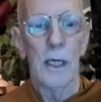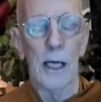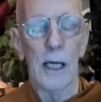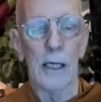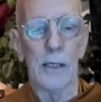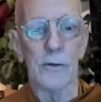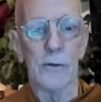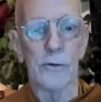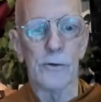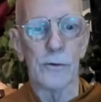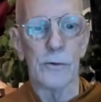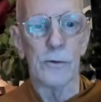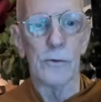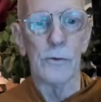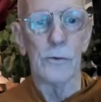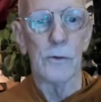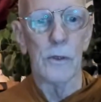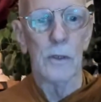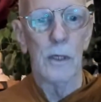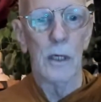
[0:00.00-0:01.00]
and
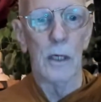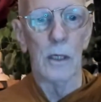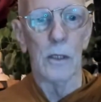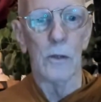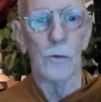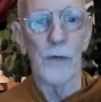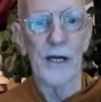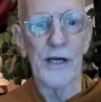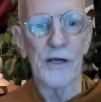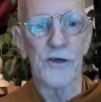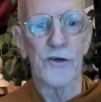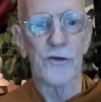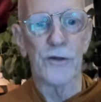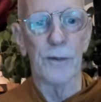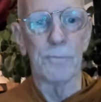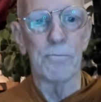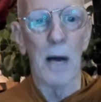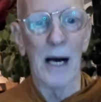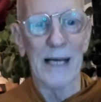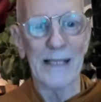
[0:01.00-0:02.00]
to reach the
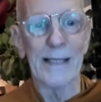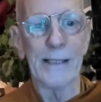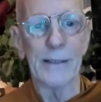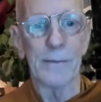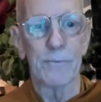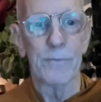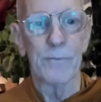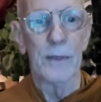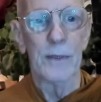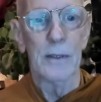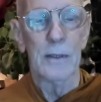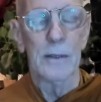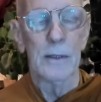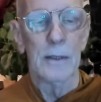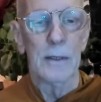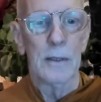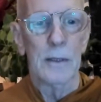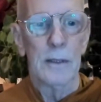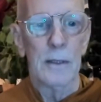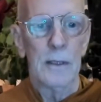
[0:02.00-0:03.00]
body.
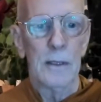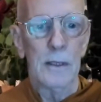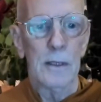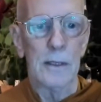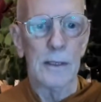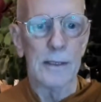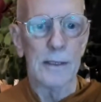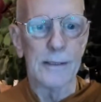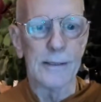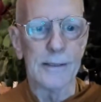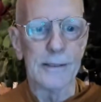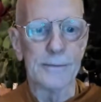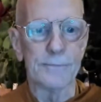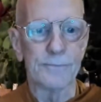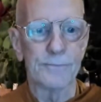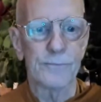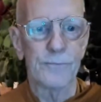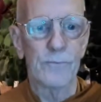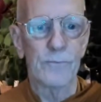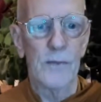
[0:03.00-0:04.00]

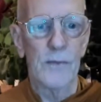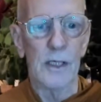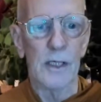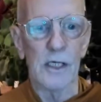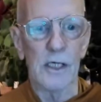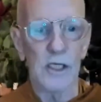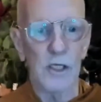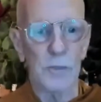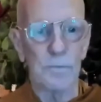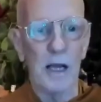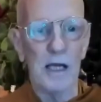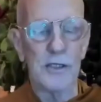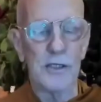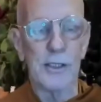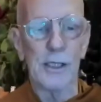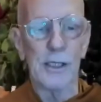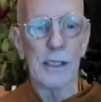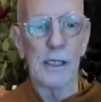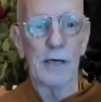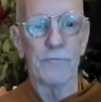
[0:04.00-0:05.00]
And
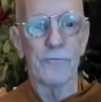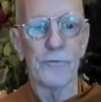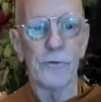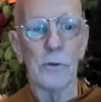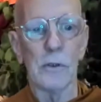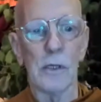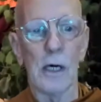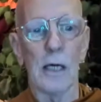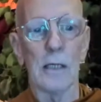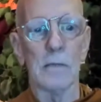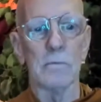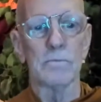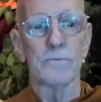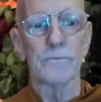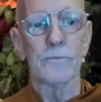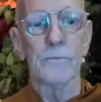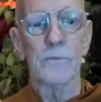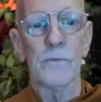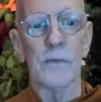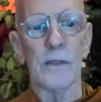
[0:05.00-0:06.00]
especially if you are,
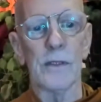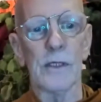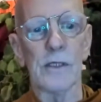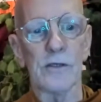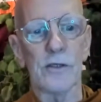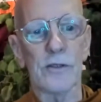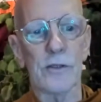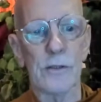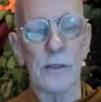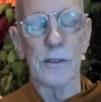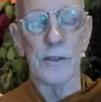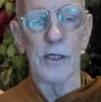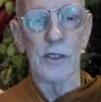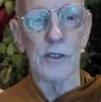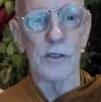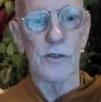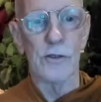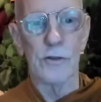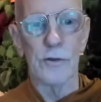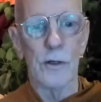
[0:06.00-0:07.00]

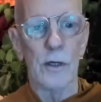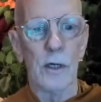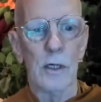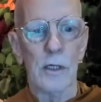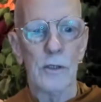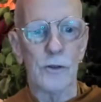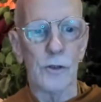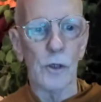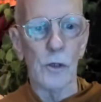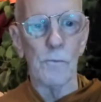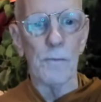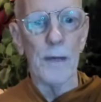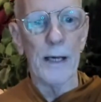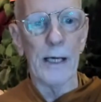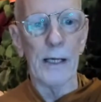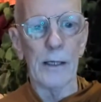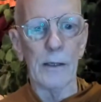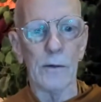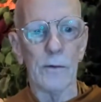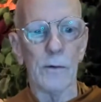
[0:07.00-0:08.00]
there's two
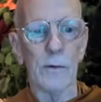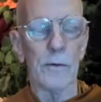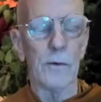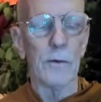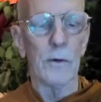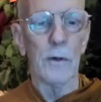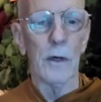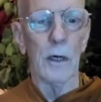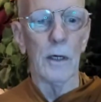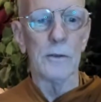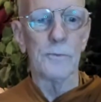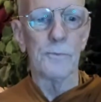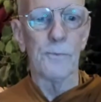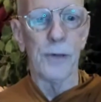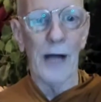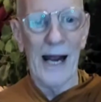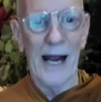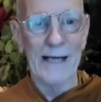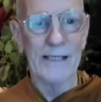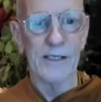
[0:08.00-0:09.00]
main
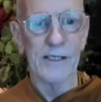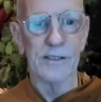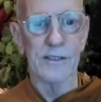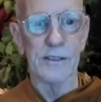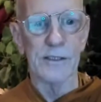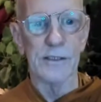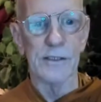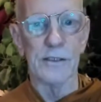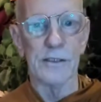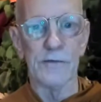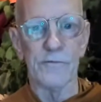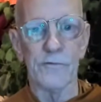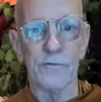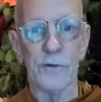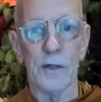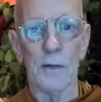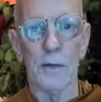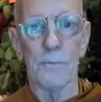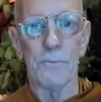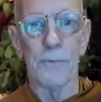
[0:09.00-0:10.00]
practices of
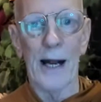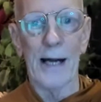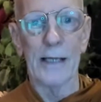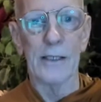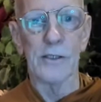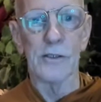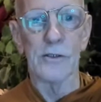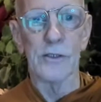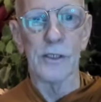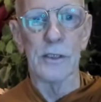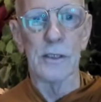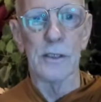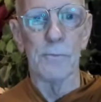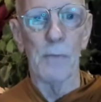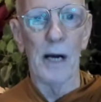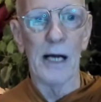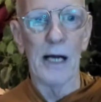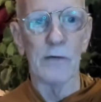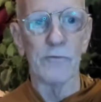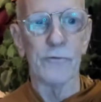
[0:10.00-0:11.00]
practicing the
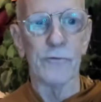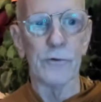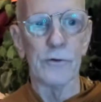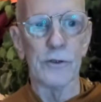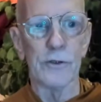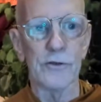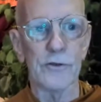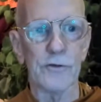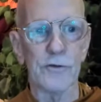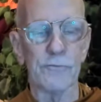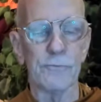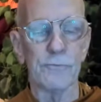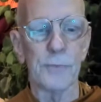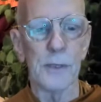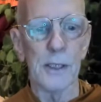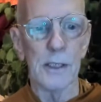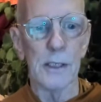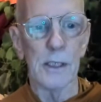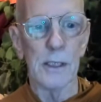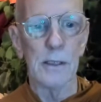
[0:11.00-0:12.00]
mindfulness of
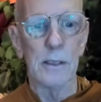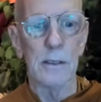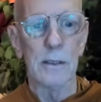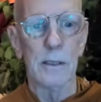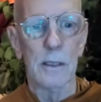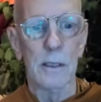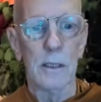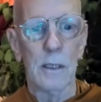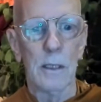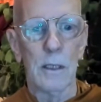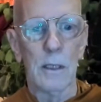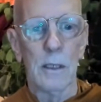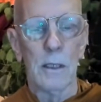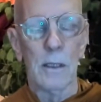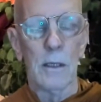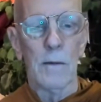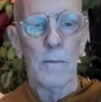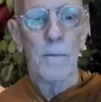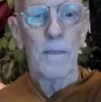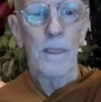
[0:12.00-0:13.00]
breathing.
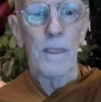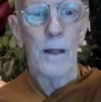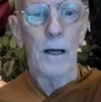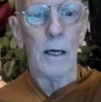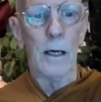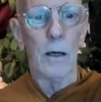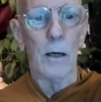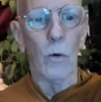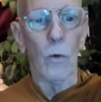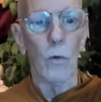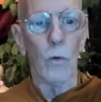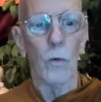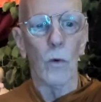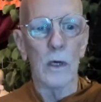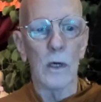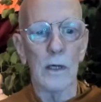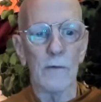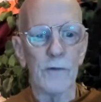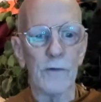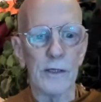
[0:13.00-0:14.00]

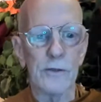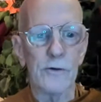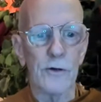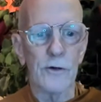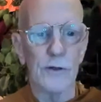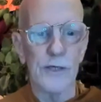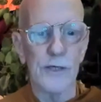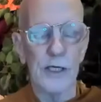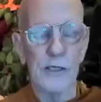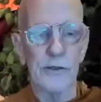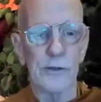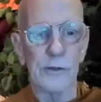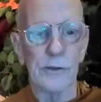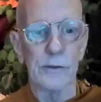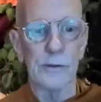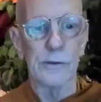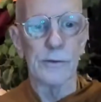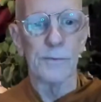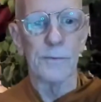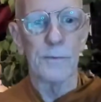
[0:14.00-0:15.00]
One of the
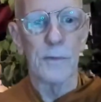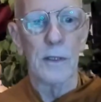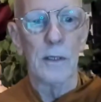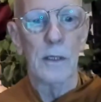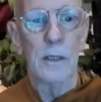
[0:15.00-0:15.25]
traditional